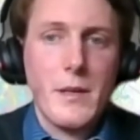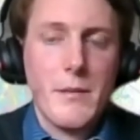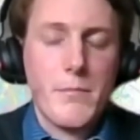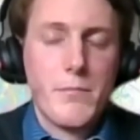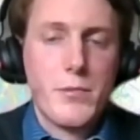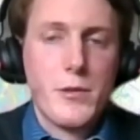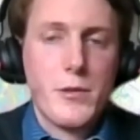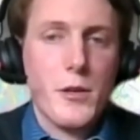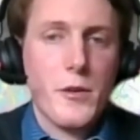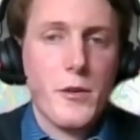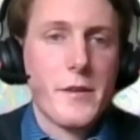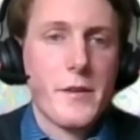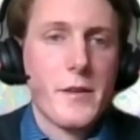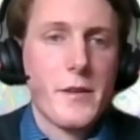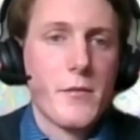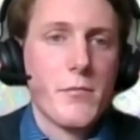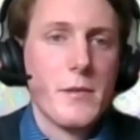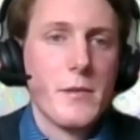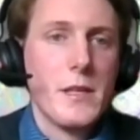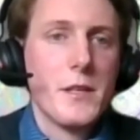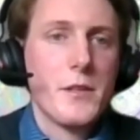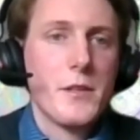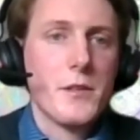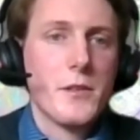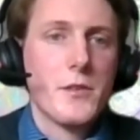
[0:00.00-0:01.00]
process we
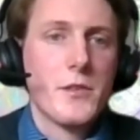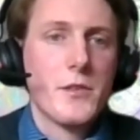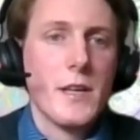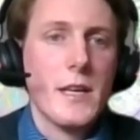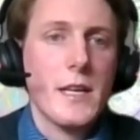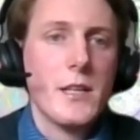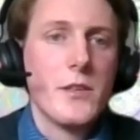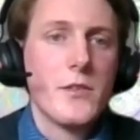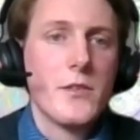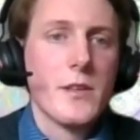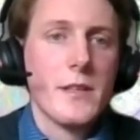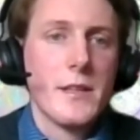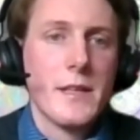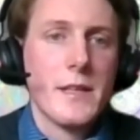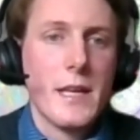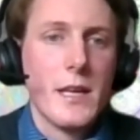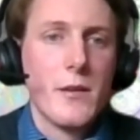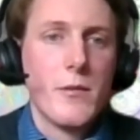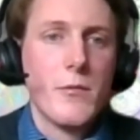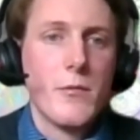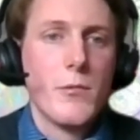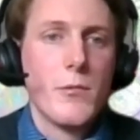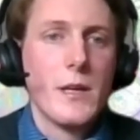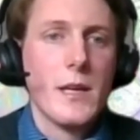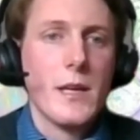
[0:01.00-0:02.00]
need to change and
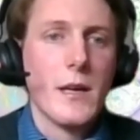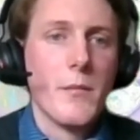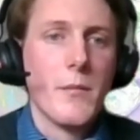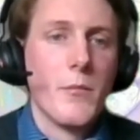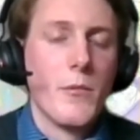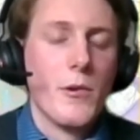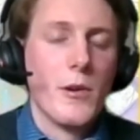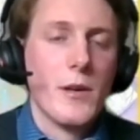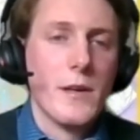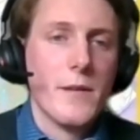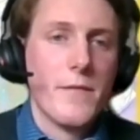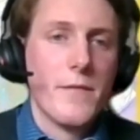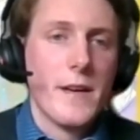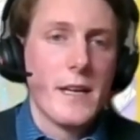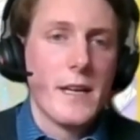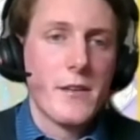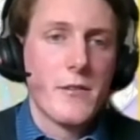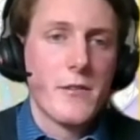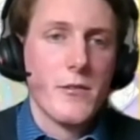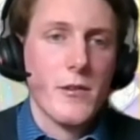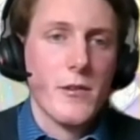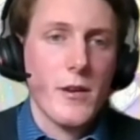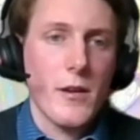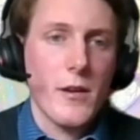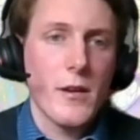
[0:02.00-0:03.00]
then we are more
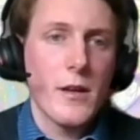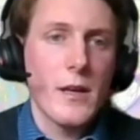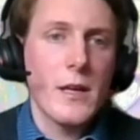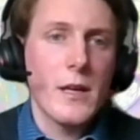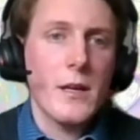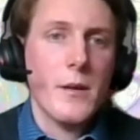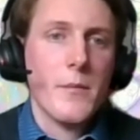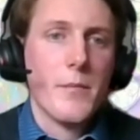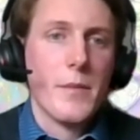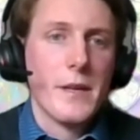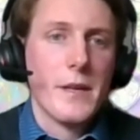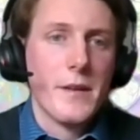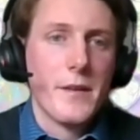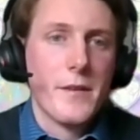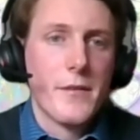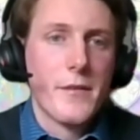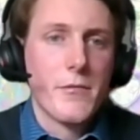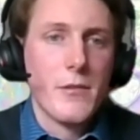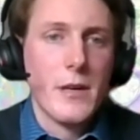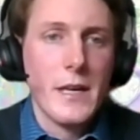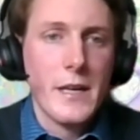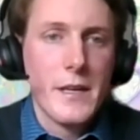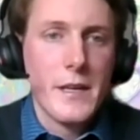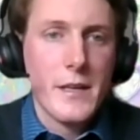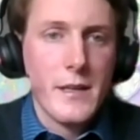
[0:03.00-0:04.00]
effectual, but it's
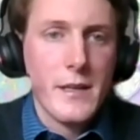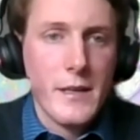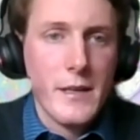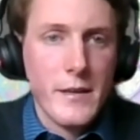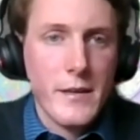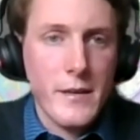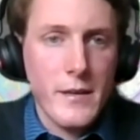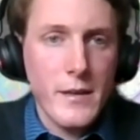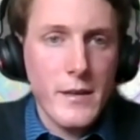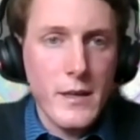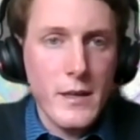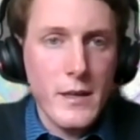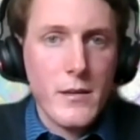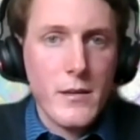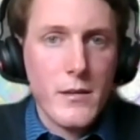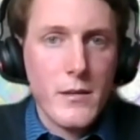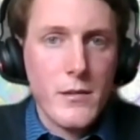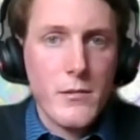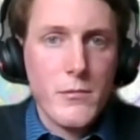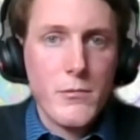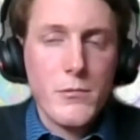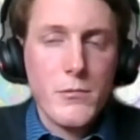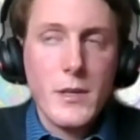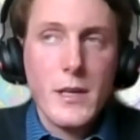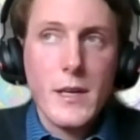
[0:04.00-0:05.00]
rather a
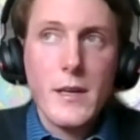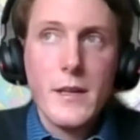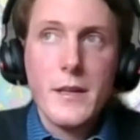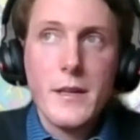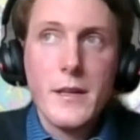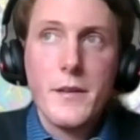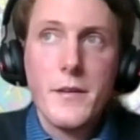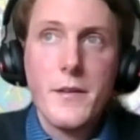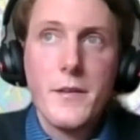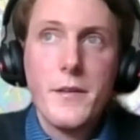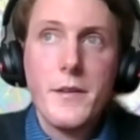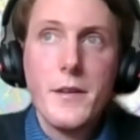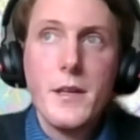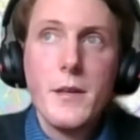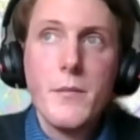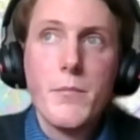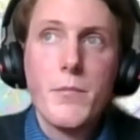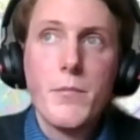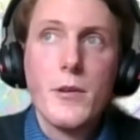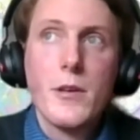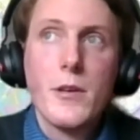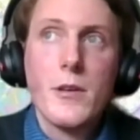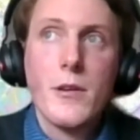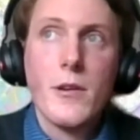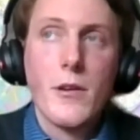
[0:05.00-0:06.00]
really
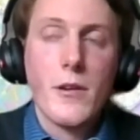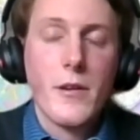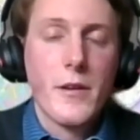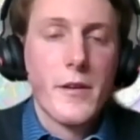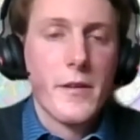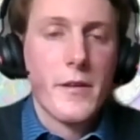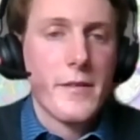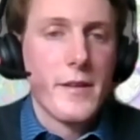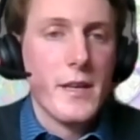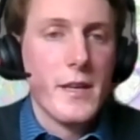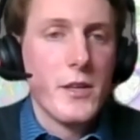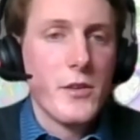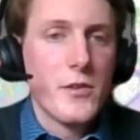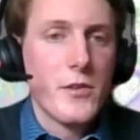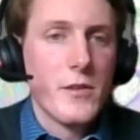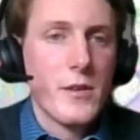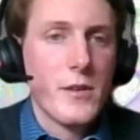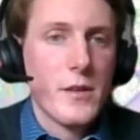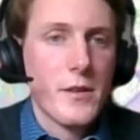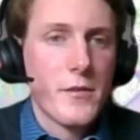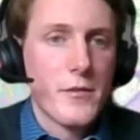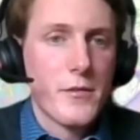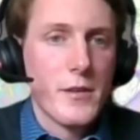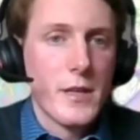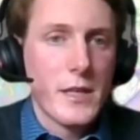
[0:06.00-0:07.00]
deeper
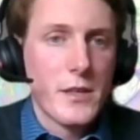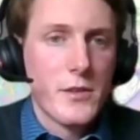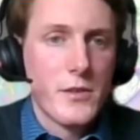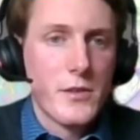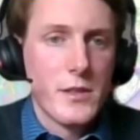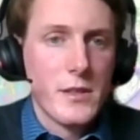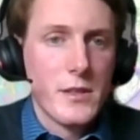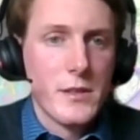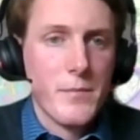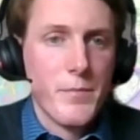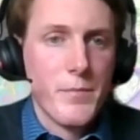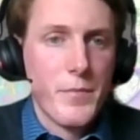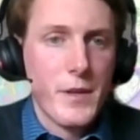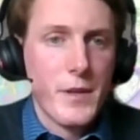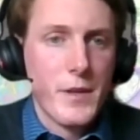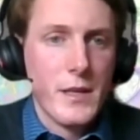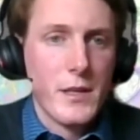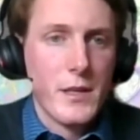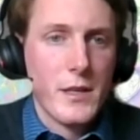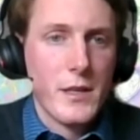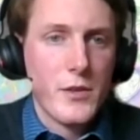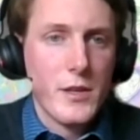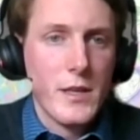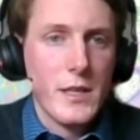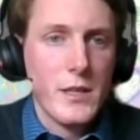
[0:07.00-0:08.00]
organizational structure
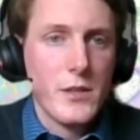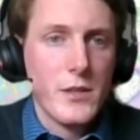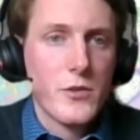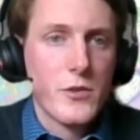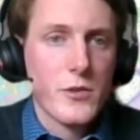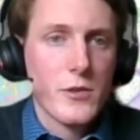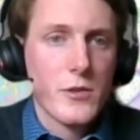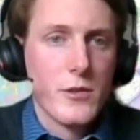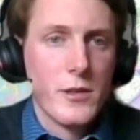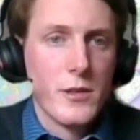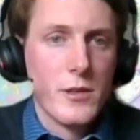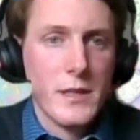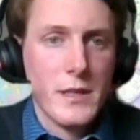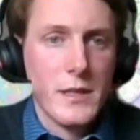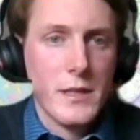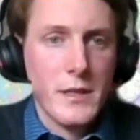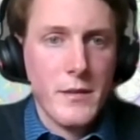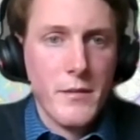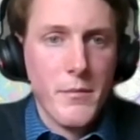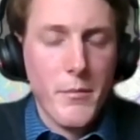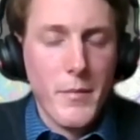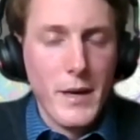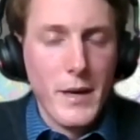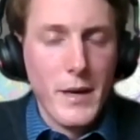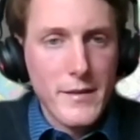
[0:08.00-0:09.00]
change or a
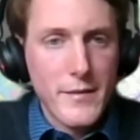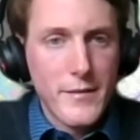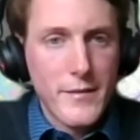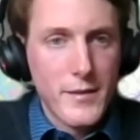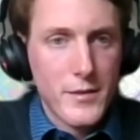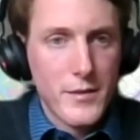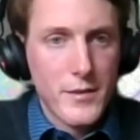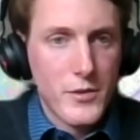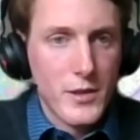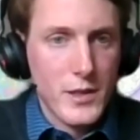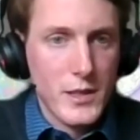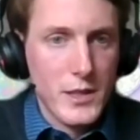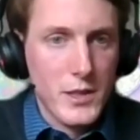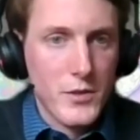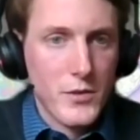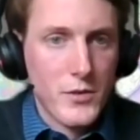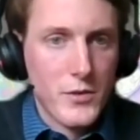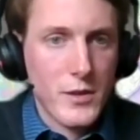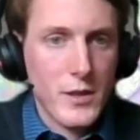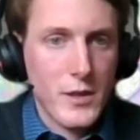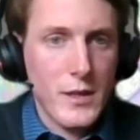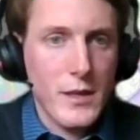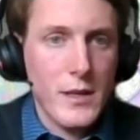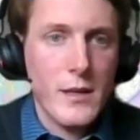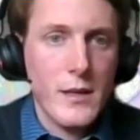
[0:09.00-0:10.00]
mindset
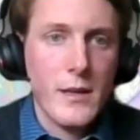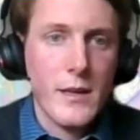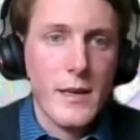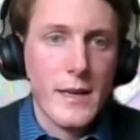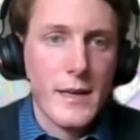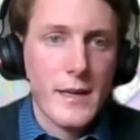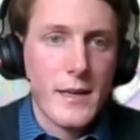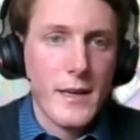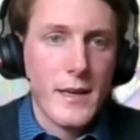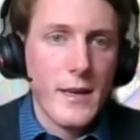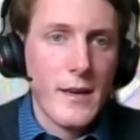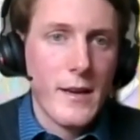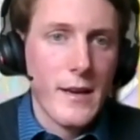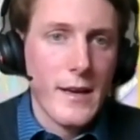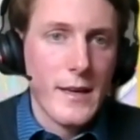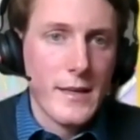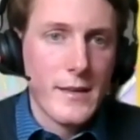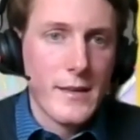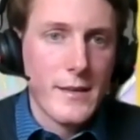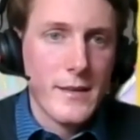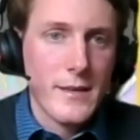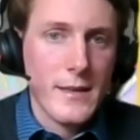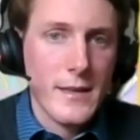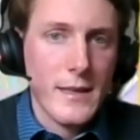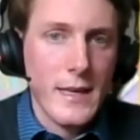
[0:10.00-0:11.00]
change. Again,
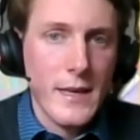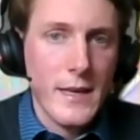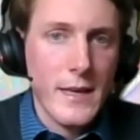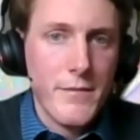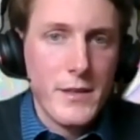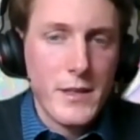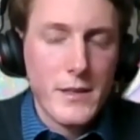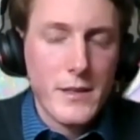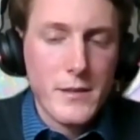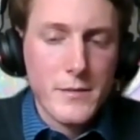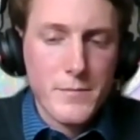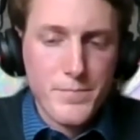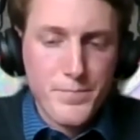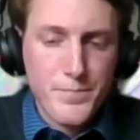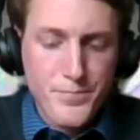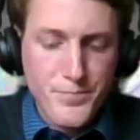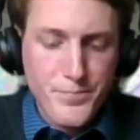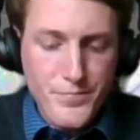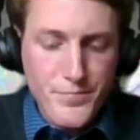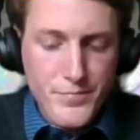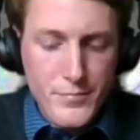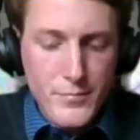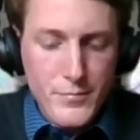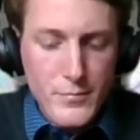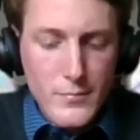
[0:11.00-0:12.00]
like having
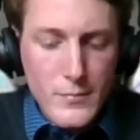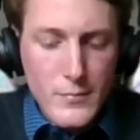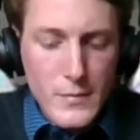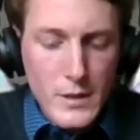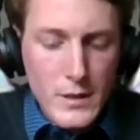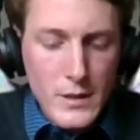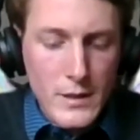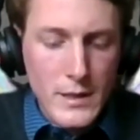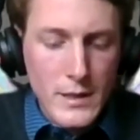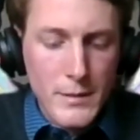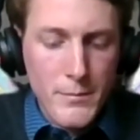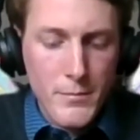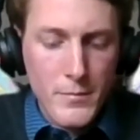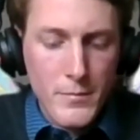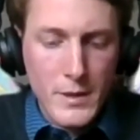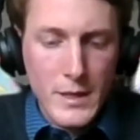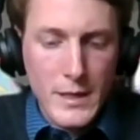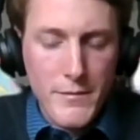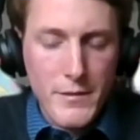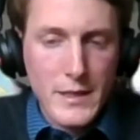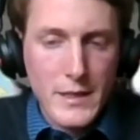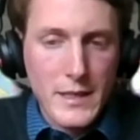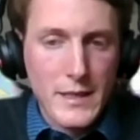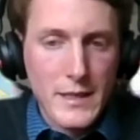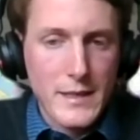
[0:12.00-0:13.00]

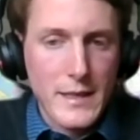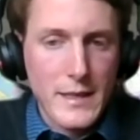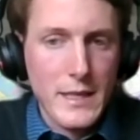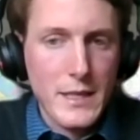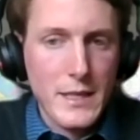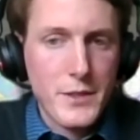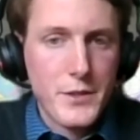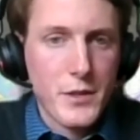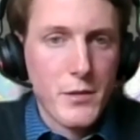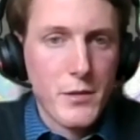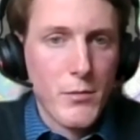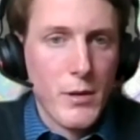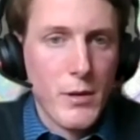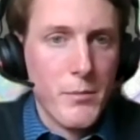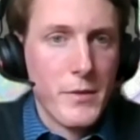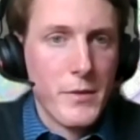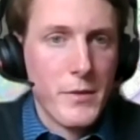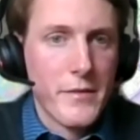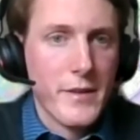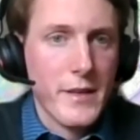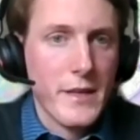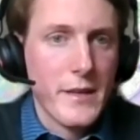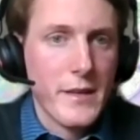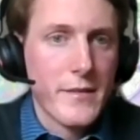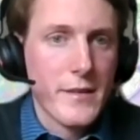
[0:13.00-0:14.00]
a culture where
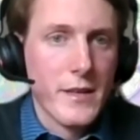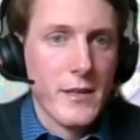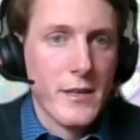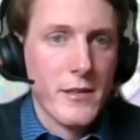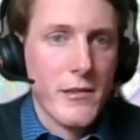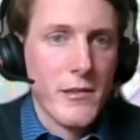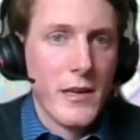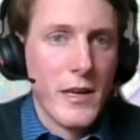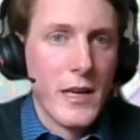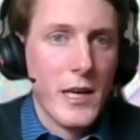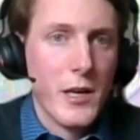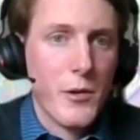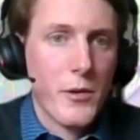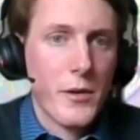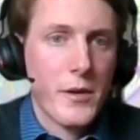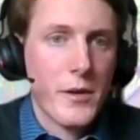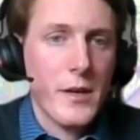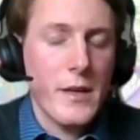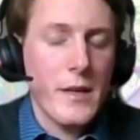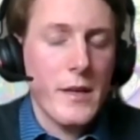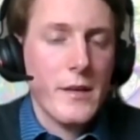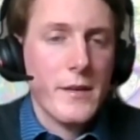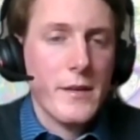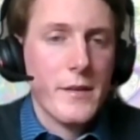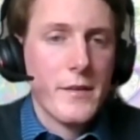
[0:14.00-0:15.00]
mistakes are allowed
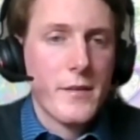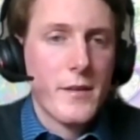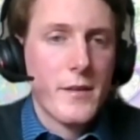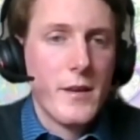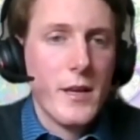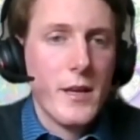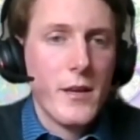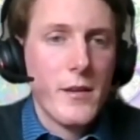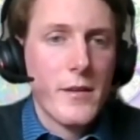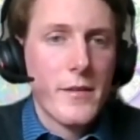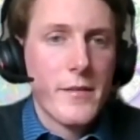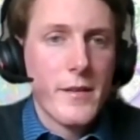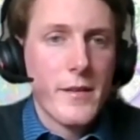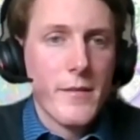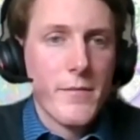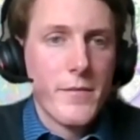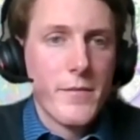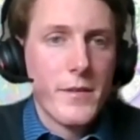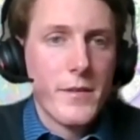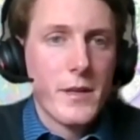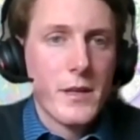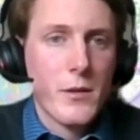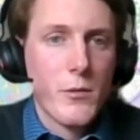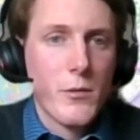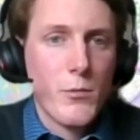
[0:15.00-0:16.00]
is clearly
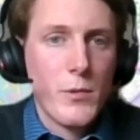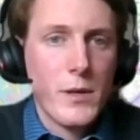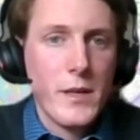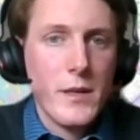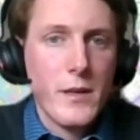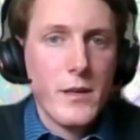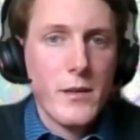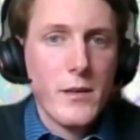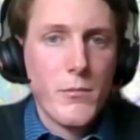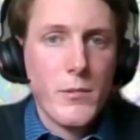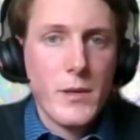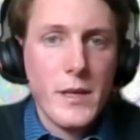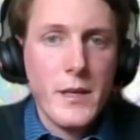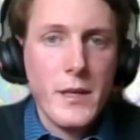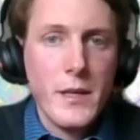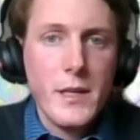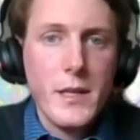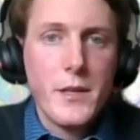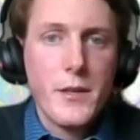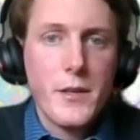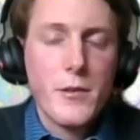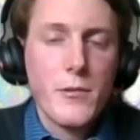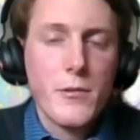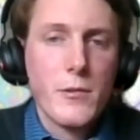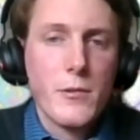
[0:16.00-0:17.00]
something we
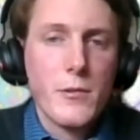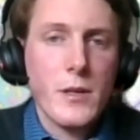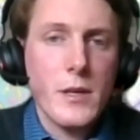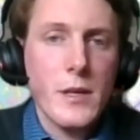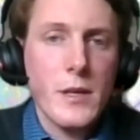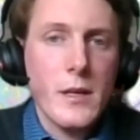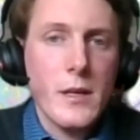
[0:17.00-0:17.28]
need to